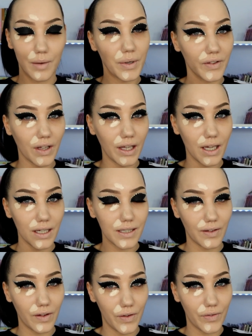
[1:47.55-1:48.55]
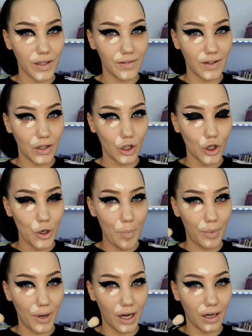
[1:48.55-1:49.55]
I'm excited because I love concealer,
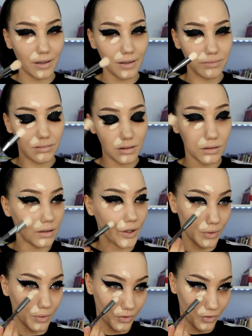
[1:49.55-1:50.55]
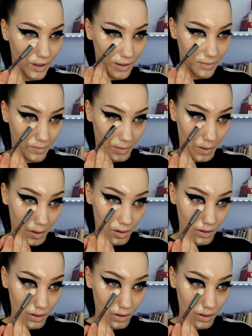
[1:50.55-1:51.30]
but who knows, right? Let's see.